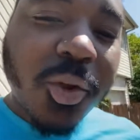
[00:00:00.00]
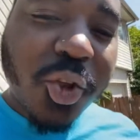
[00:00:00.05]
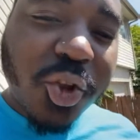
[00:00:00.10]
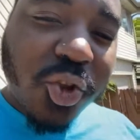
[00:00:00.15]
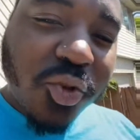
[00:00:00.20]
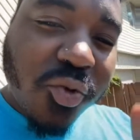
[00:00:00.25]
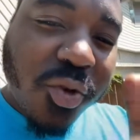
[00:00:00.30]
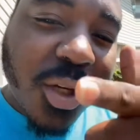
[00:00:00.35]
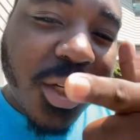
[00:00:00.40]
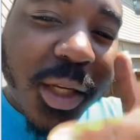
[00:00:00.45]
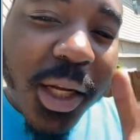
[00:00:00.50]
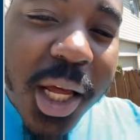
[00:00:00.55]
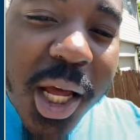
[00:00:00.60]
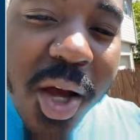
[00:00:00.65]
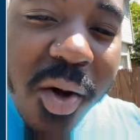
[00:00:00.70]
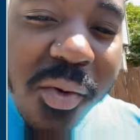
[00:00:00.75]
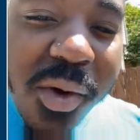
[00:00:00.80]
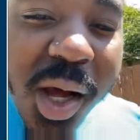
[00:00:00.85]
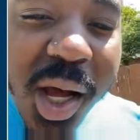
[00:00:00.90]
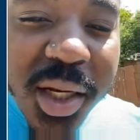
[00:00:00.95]
You are
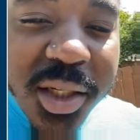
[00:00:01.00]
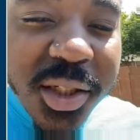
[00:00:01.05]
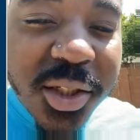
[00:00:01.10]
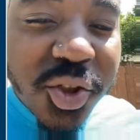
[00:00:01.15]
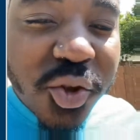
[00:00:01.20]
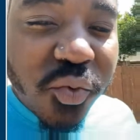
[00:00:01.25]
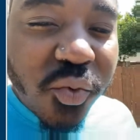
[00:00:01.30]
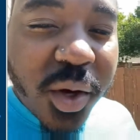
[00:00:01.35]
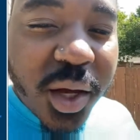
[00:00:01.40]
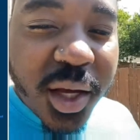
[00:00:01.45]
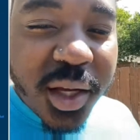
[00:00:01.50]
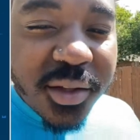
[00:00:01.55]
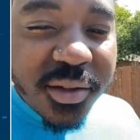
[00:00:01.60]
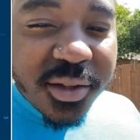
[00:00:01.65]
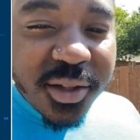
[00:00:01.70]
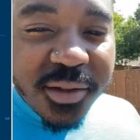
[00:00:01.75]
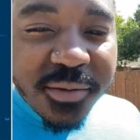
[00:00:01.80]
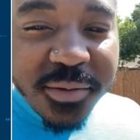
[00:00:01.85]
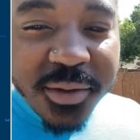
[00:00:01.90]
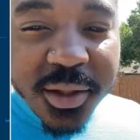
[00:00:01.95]
now watching Dewayne
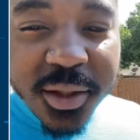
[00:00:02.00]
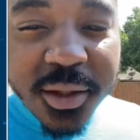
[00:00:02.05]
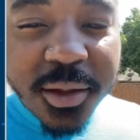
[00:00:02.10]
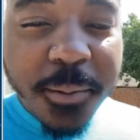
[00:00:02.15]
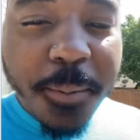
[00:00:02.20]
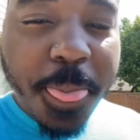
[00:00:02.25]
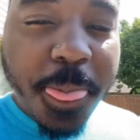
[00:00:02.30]
TV.